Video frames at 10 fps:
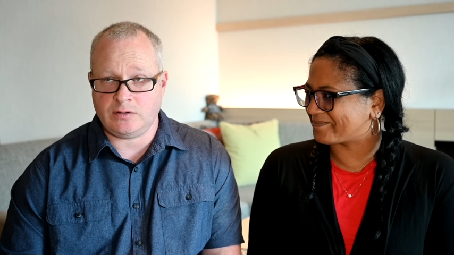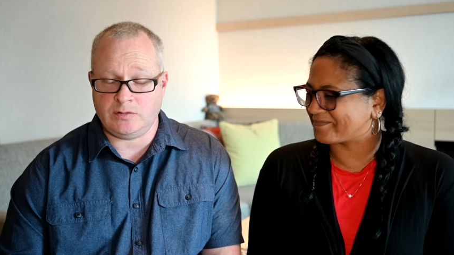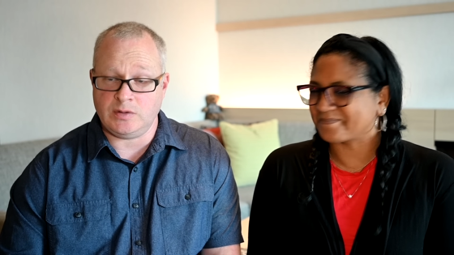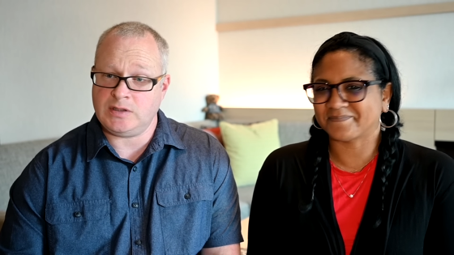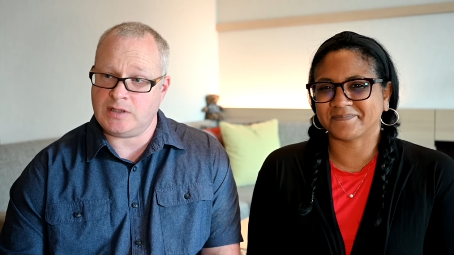
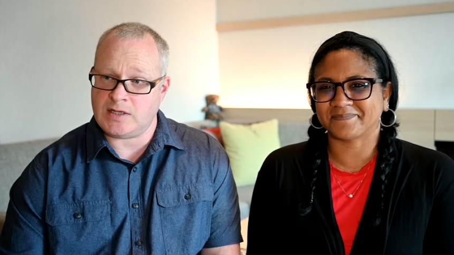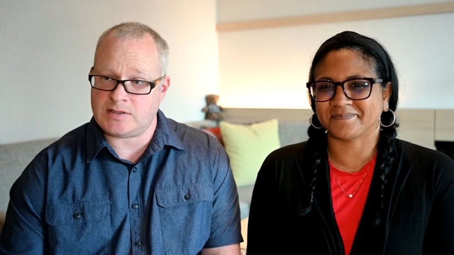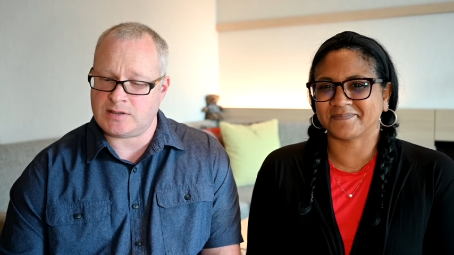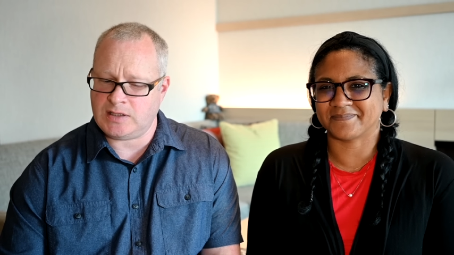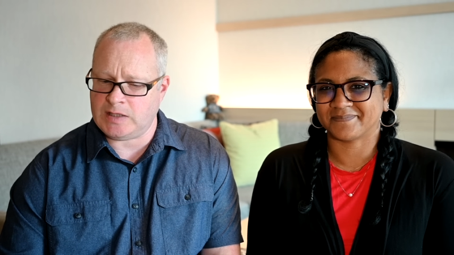Speaker 1: doing
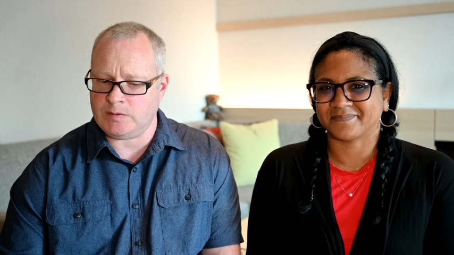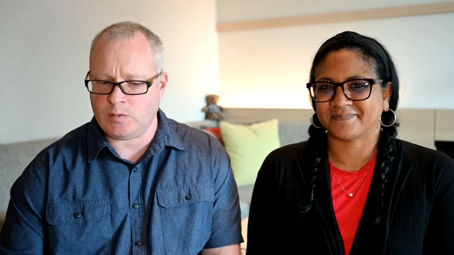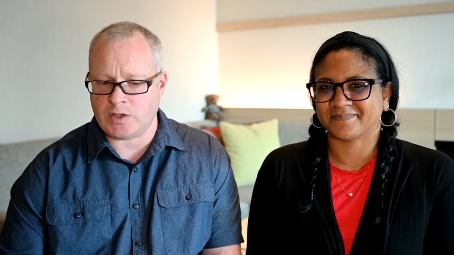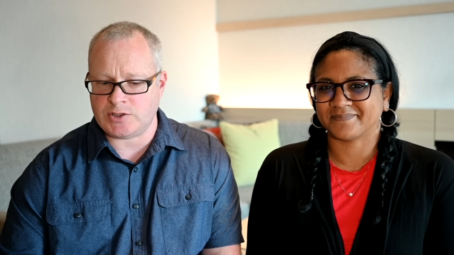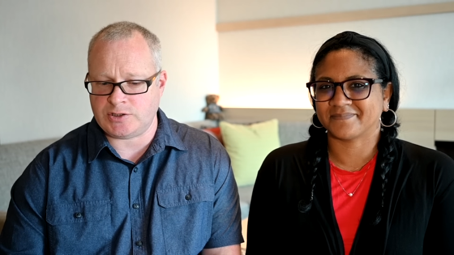this and that we
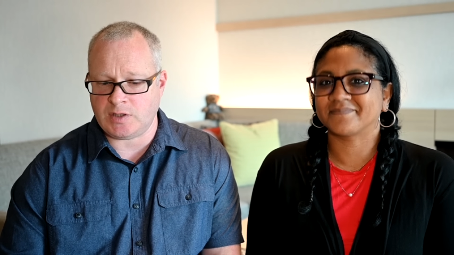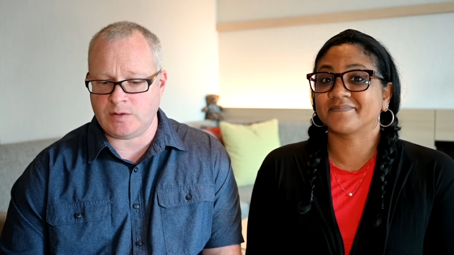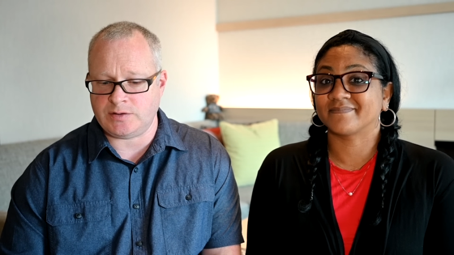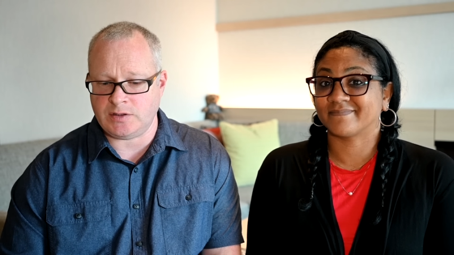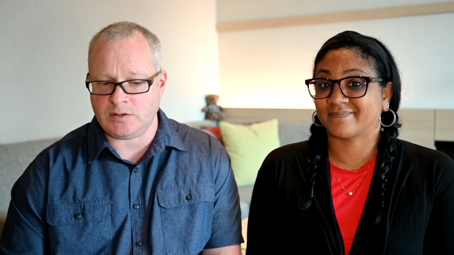want to share
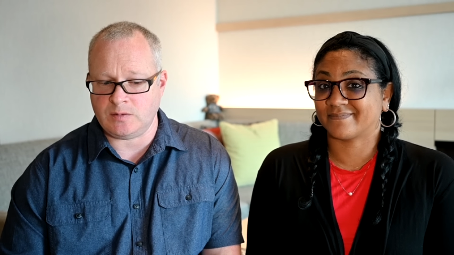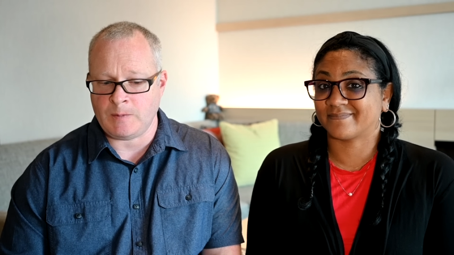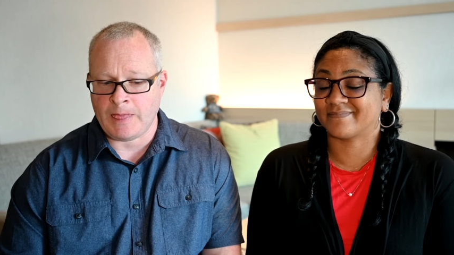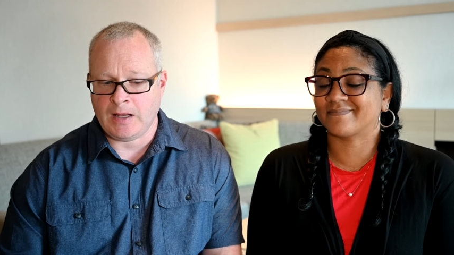with you,